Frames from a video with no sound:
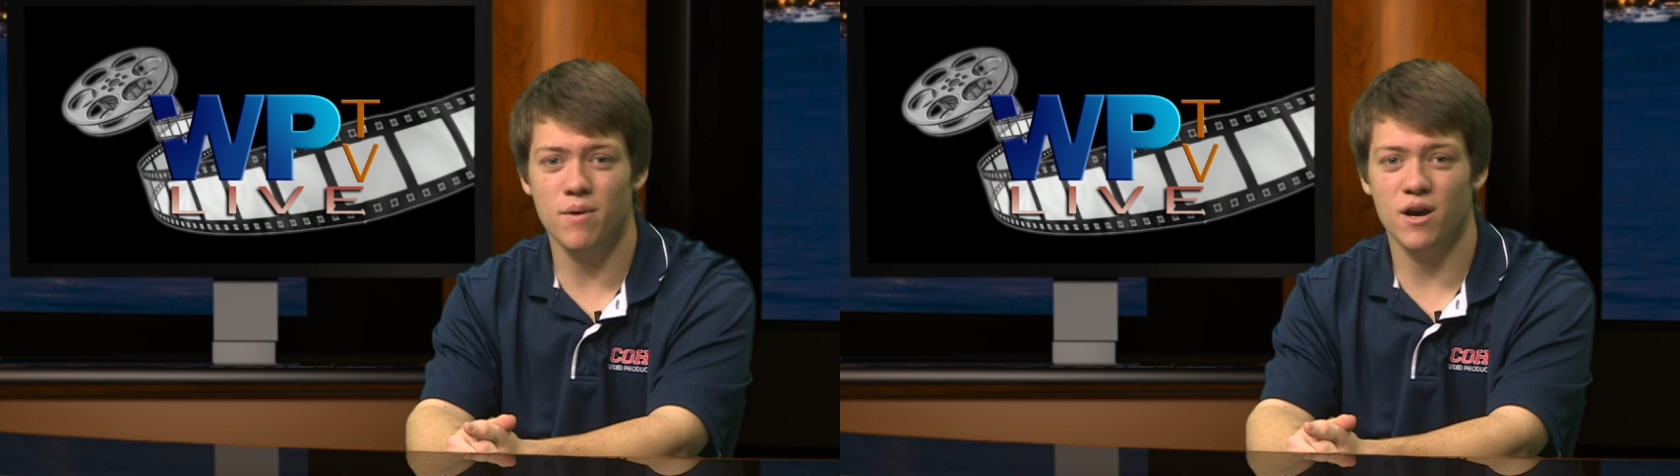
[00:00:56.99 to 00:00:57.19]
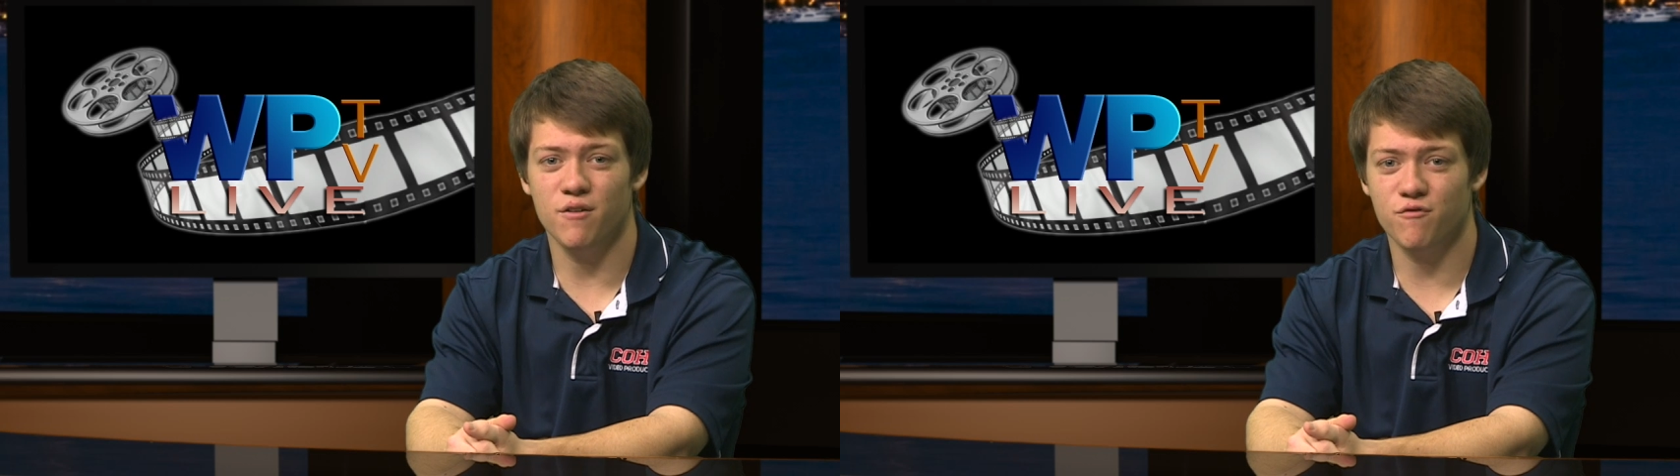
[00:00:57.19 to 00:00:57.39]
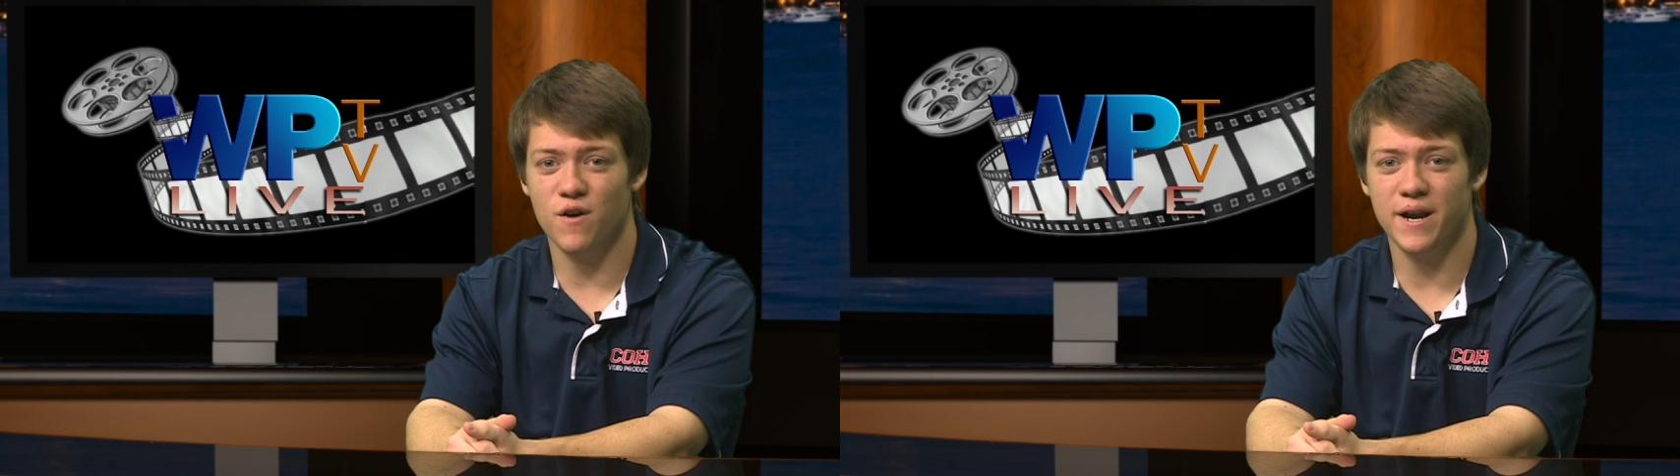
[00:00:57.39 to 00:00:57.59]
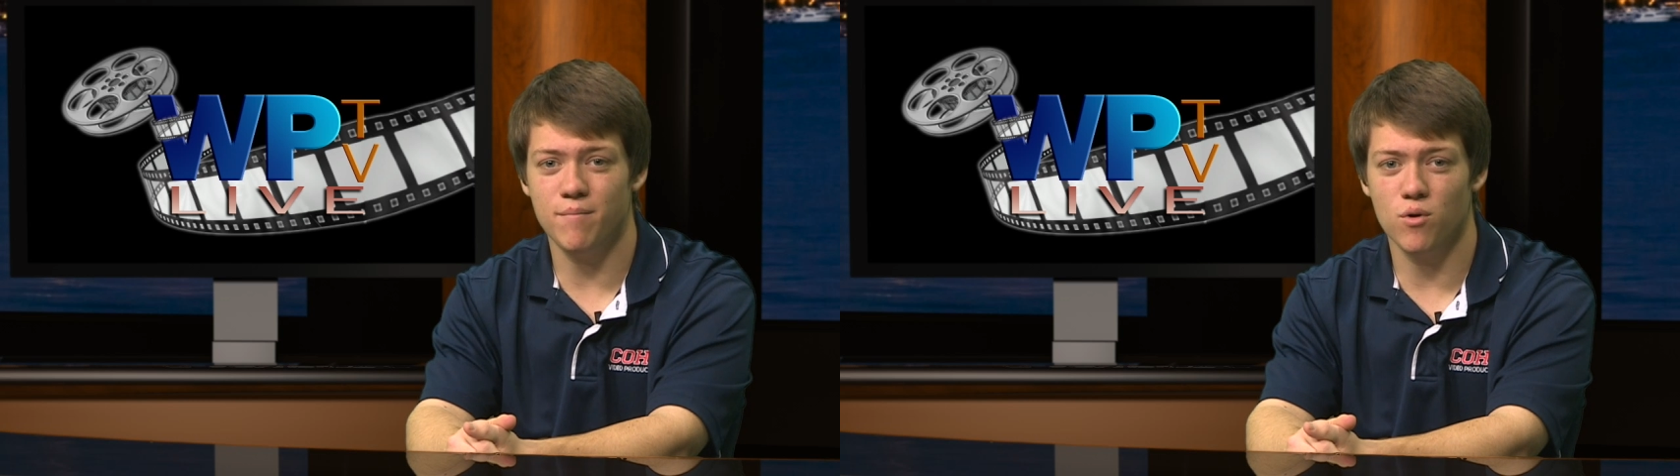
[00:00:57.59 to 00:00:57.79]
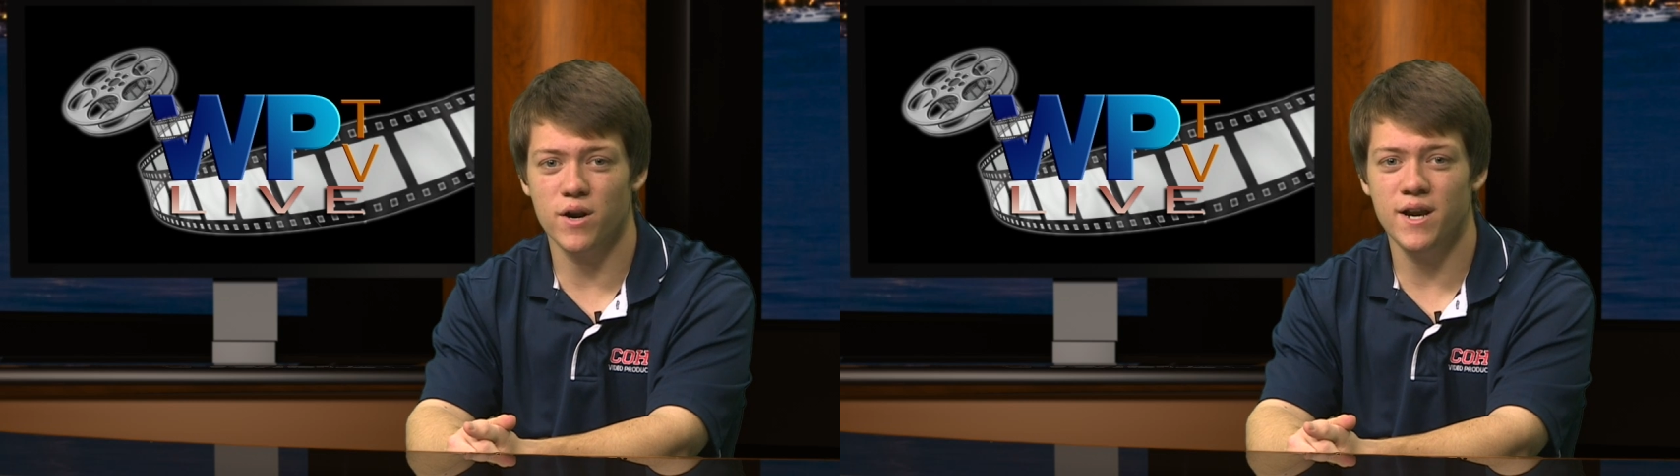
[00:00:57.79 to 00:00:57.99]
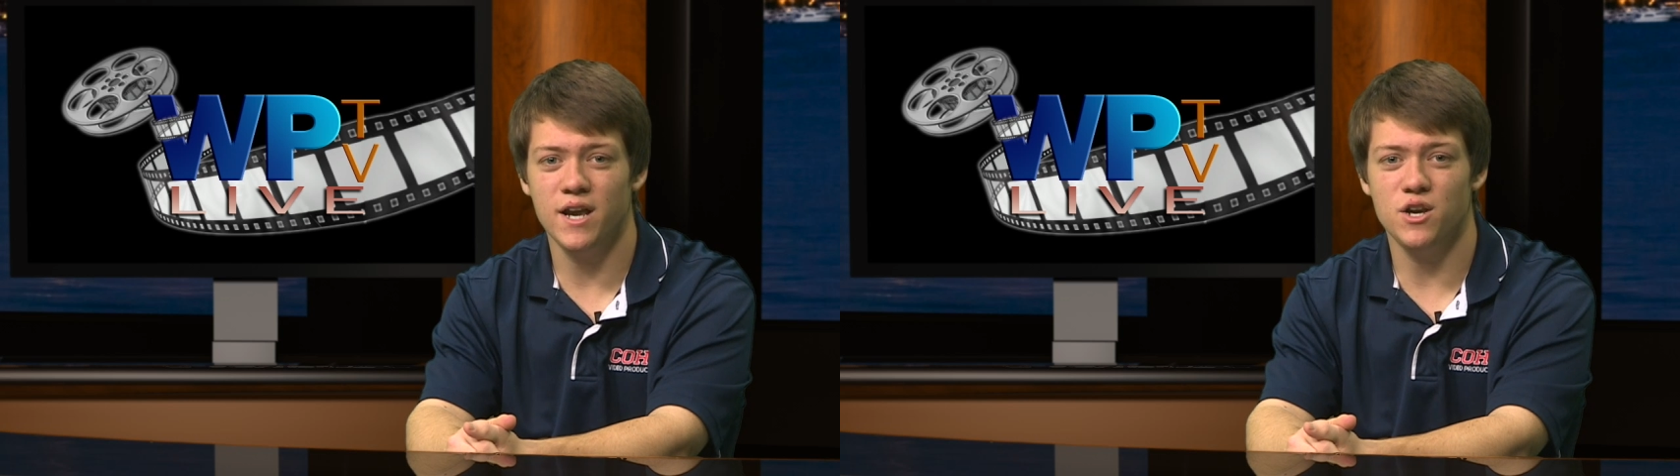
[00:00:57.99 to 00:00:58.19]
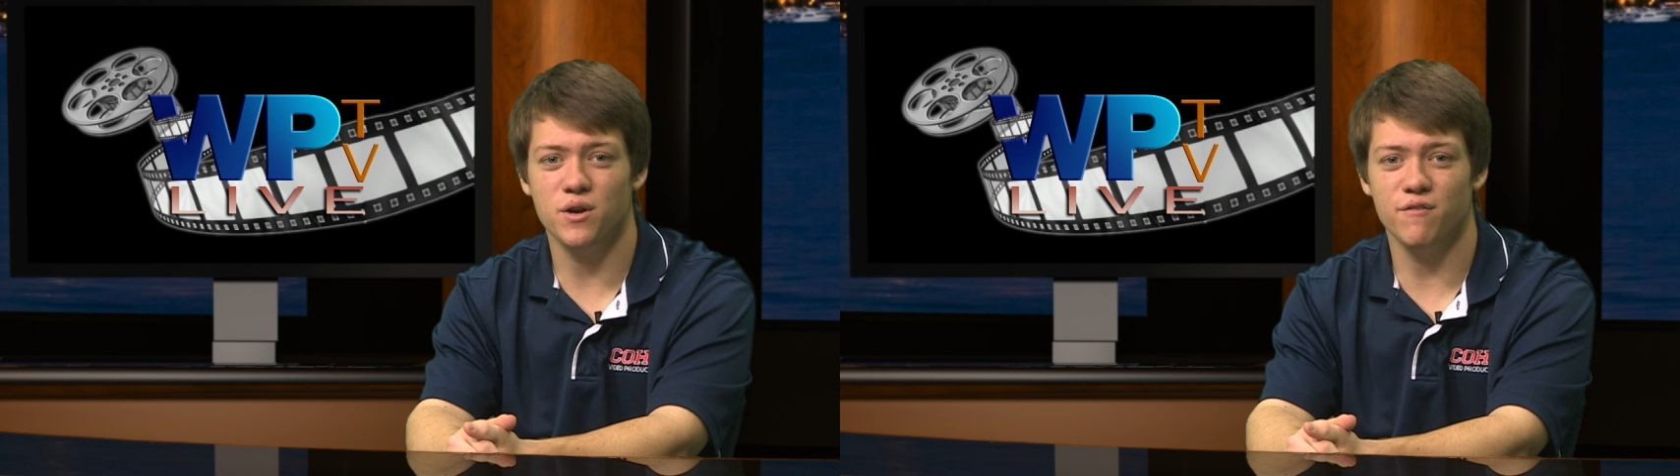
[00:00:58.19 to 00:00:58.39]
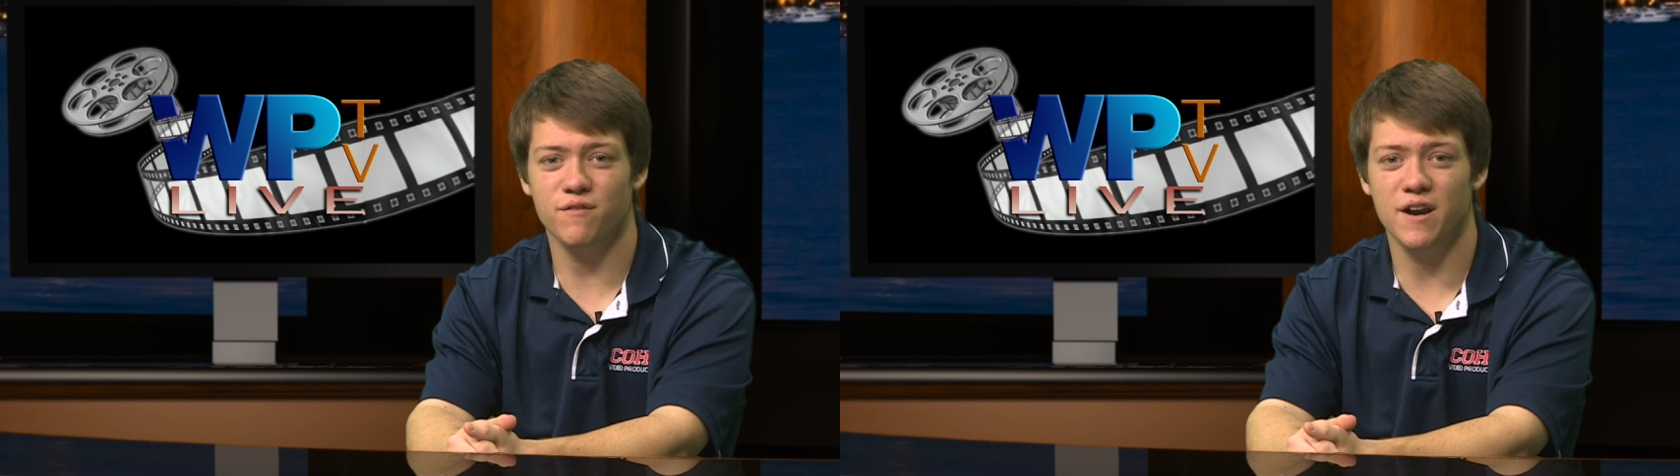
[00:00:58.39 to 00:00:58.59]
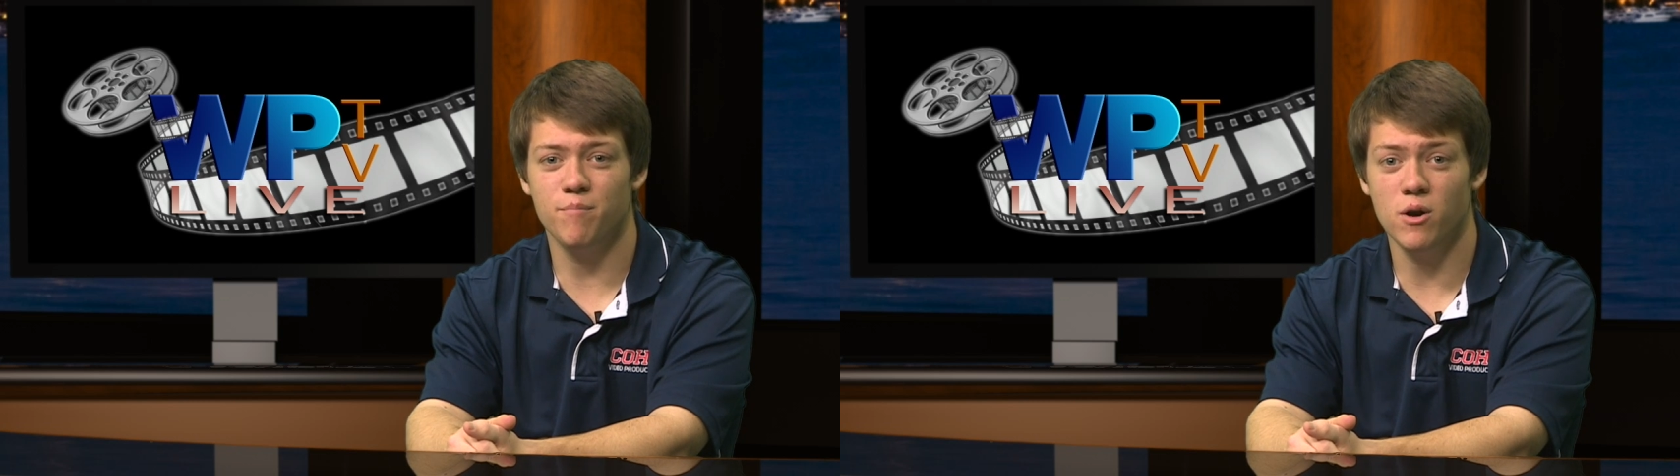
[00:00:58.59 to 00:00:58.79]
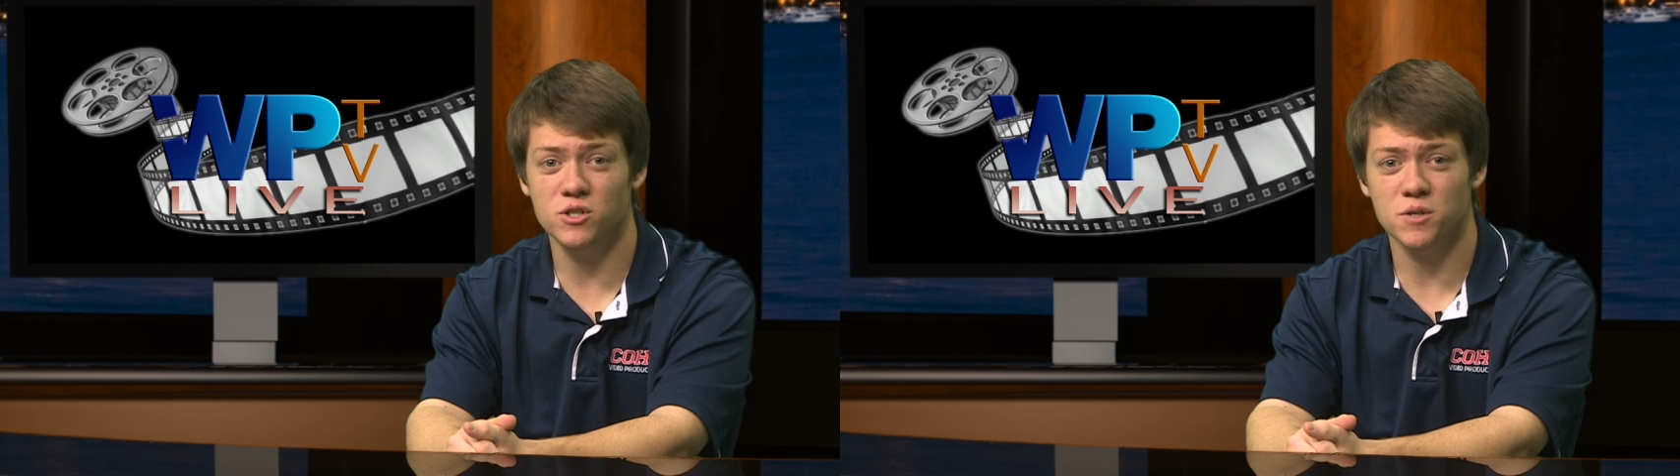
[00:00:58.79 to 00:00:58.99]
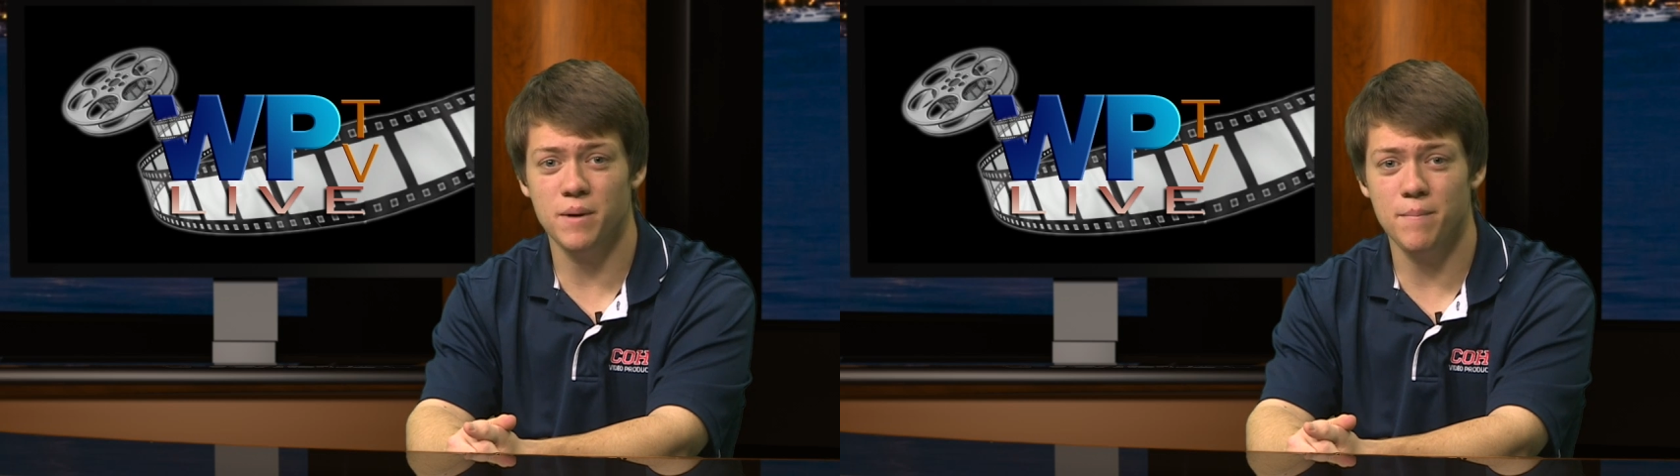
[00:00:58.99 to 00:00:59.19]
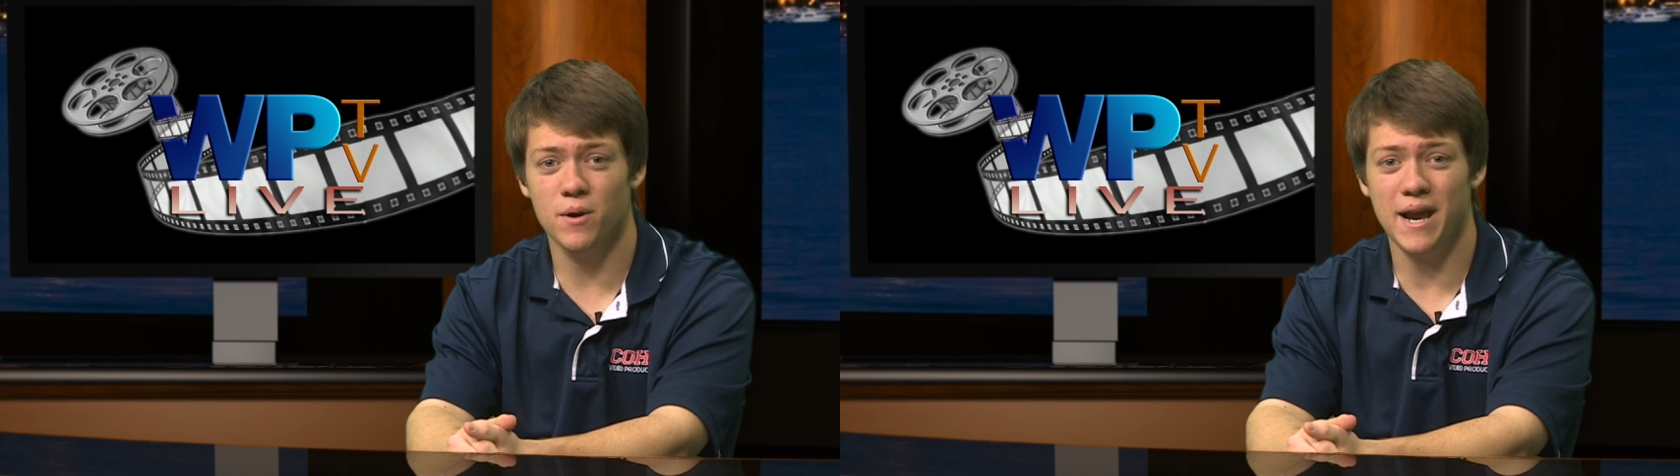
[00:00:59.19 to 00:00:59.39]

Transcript: on Friday morning, and you can find poster paper